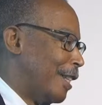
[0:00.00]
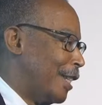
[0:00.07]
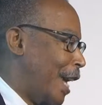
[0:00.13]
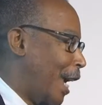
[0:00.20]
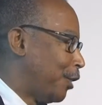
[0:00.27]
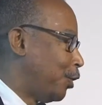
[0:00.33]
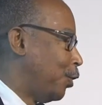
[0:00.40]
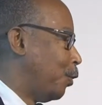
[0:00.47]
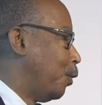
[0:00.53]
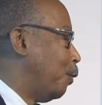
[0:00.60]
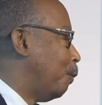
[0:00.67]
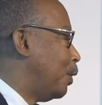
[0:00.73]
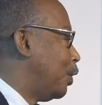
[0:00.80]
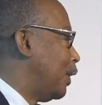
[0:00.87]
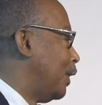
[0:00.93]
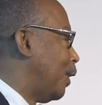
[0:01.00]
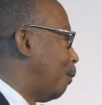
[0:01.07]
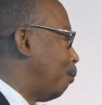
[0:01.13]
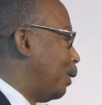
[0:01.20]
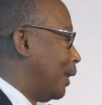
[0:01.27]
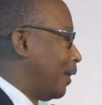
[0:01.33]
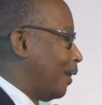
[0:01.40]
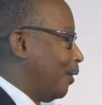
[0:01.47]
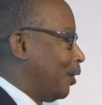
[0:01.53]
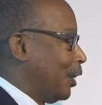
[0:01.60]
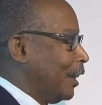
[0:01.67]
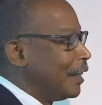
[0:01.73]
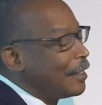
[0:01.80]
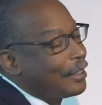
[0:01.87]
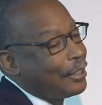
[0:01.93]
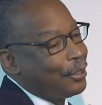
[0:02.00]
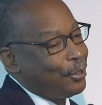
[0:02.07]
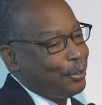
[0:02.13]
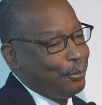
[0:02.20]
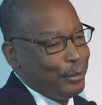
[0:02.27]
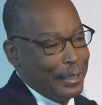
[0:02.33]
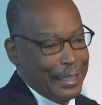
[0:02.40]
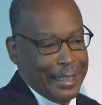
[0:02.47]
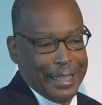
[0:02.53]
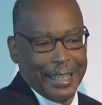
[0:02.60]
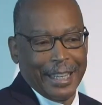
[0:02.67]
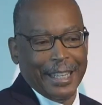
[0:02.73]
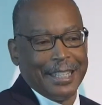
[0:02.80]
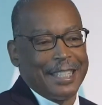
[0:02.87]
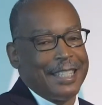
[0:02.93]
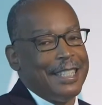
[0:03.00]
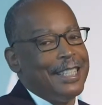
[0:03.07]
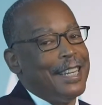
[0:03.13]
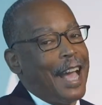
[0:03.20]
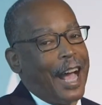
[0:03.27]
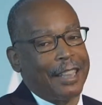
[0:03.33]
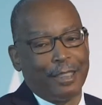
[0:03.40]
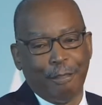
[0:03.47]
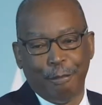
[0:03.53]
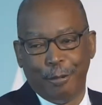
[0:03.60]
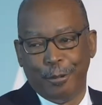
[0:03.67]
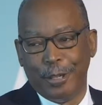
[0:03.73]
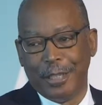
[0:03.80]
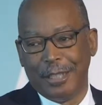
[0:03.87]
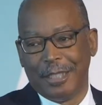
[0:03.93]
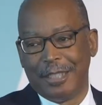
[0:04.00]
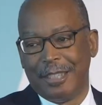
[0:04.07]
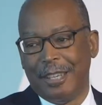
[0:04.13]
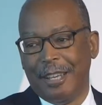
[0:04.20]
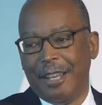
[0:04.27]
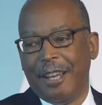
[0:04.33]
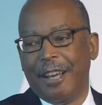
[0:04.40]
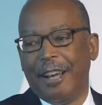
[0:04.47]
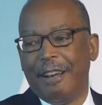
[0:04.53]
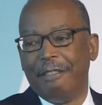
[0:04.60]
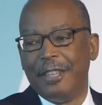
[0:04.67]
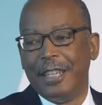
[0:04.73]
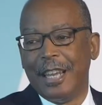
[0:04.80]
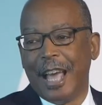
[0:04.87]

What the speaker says: the National Human Genome Research Institute. It's not the voice of the